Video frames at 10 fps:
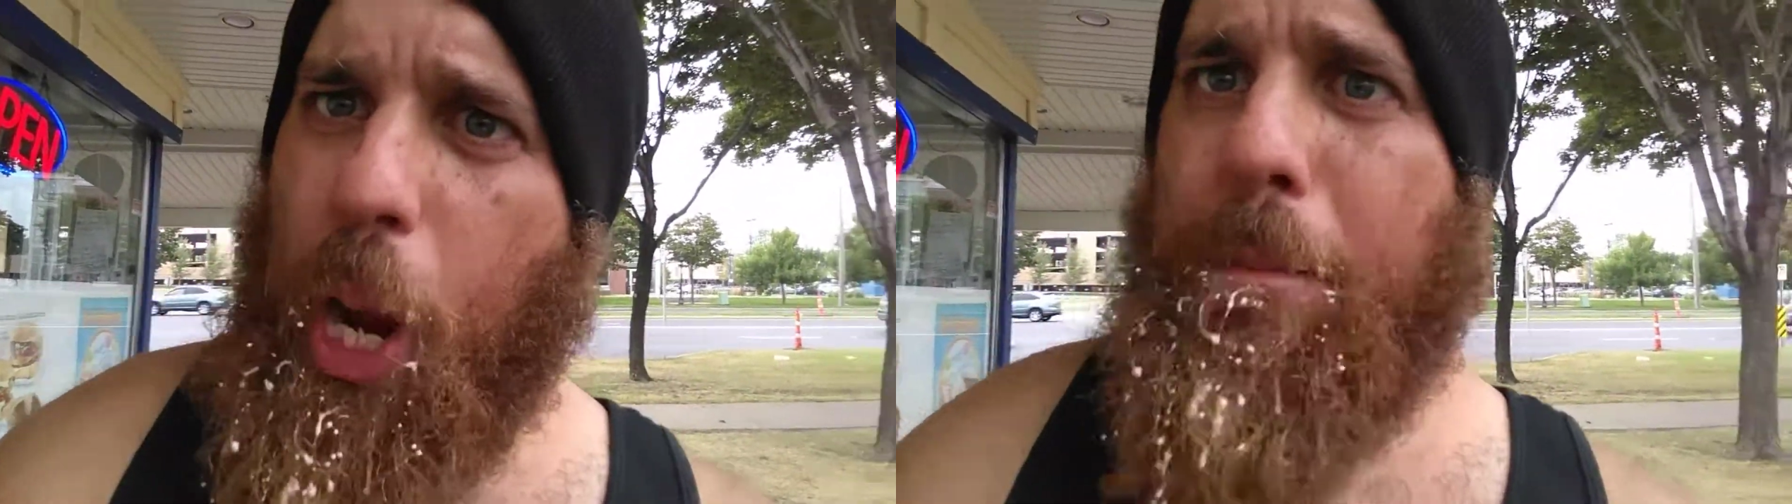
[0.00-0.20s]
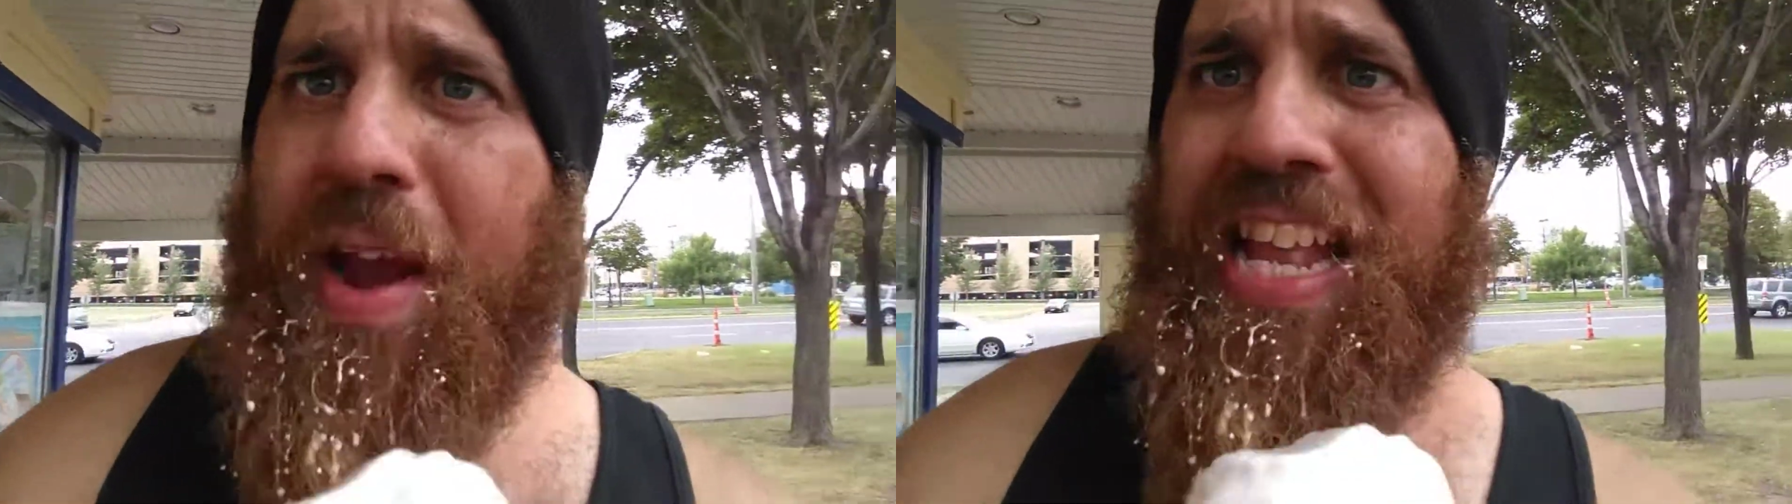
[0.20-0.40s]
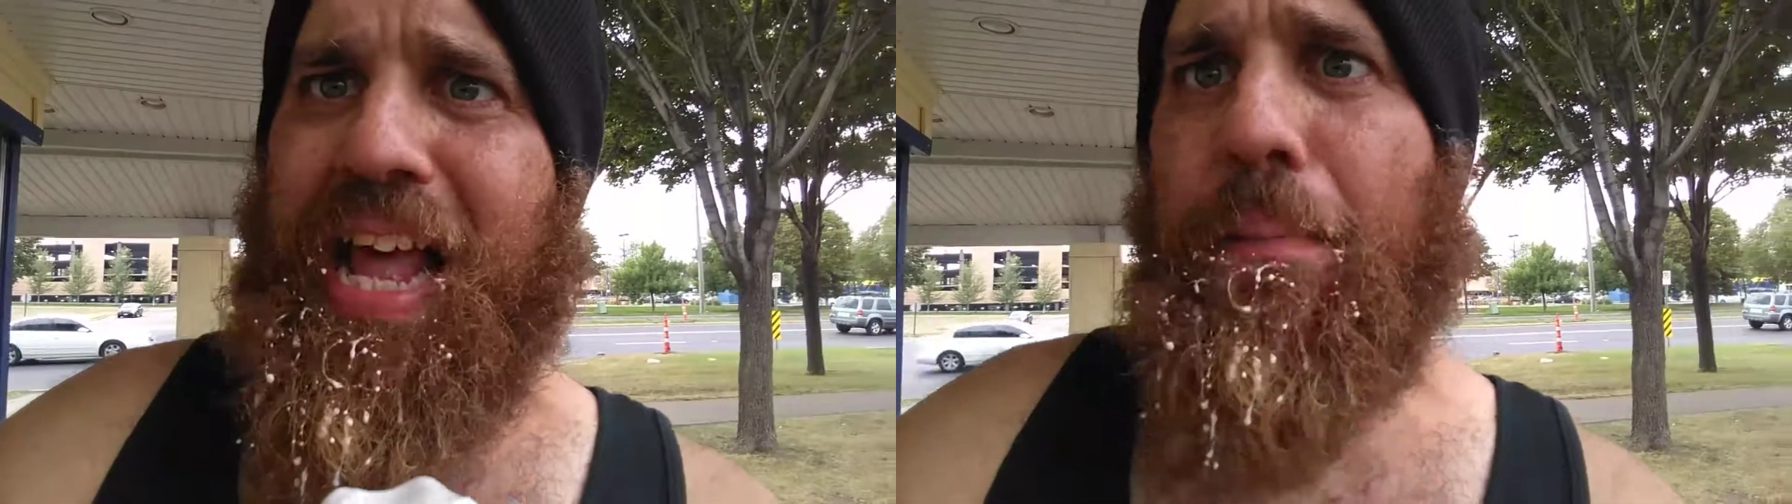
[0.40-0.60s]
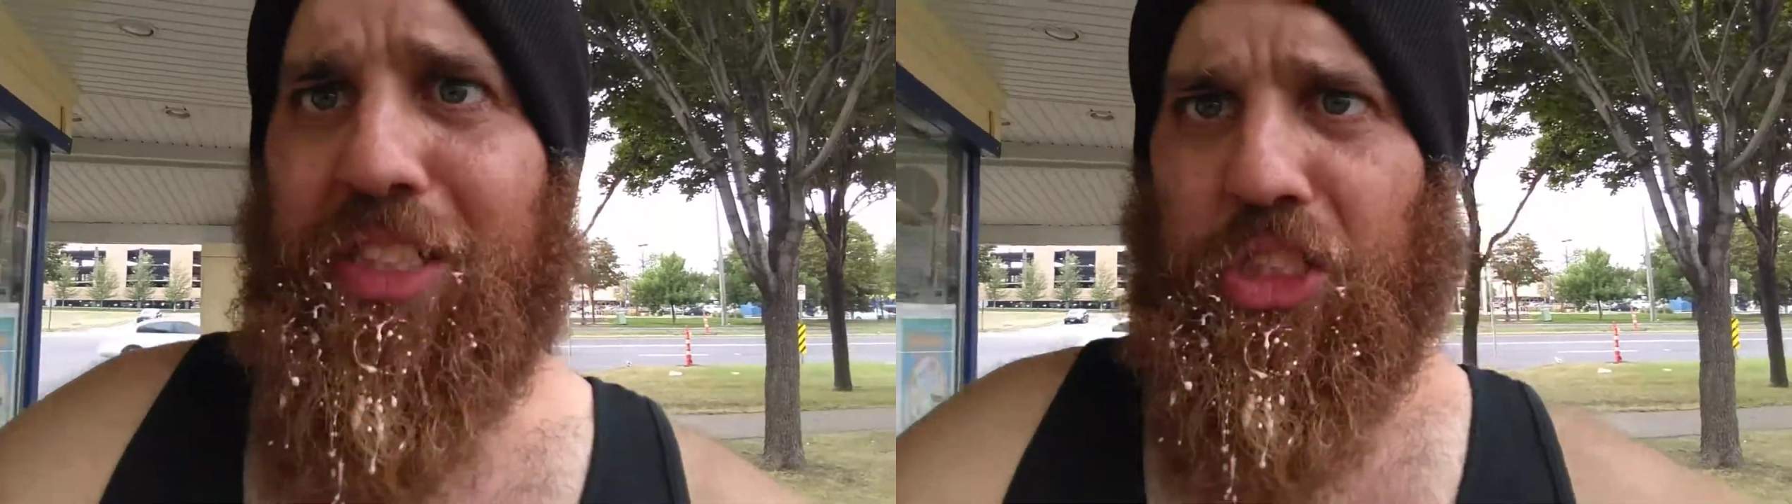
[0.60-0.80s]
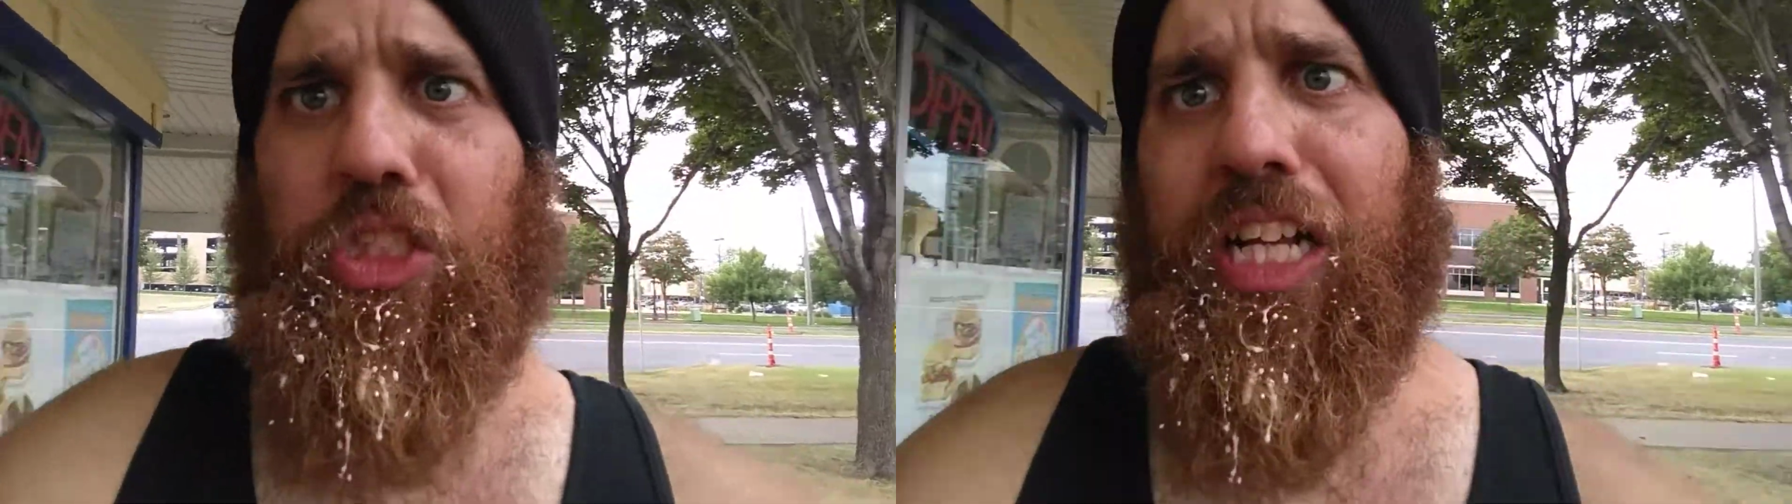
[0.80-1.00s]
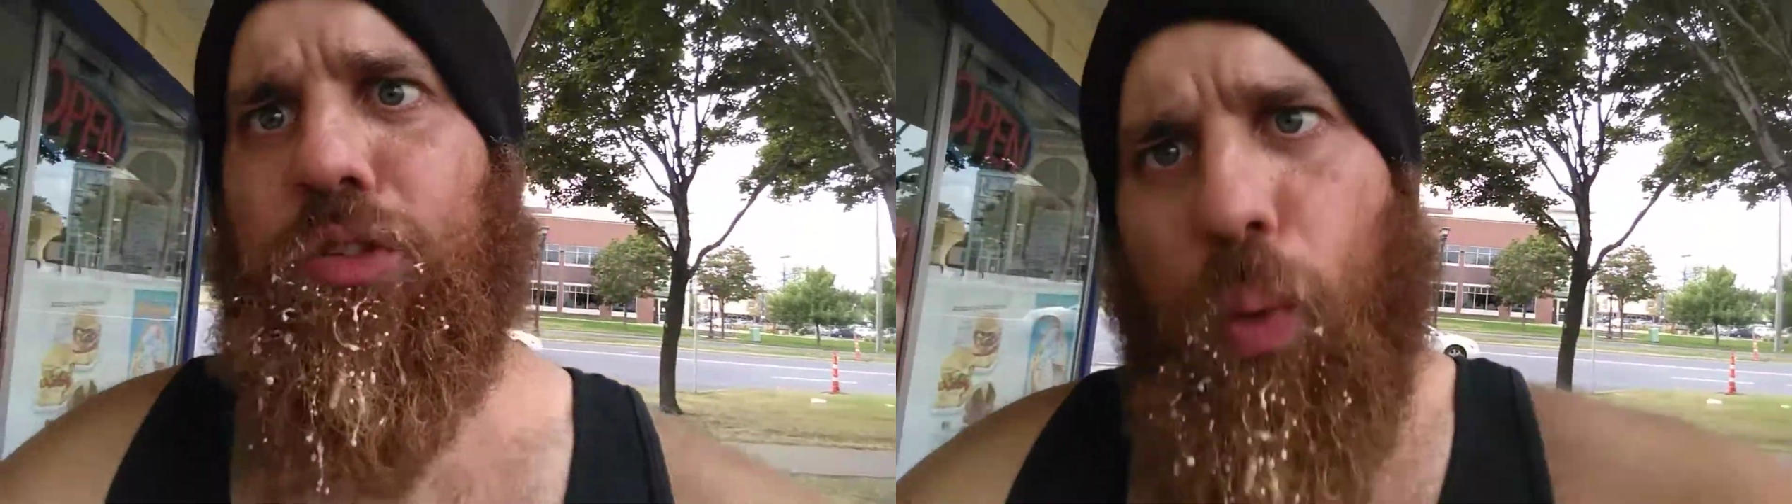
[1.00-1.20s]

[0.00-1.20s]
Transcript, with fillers: I'm paying that much attention.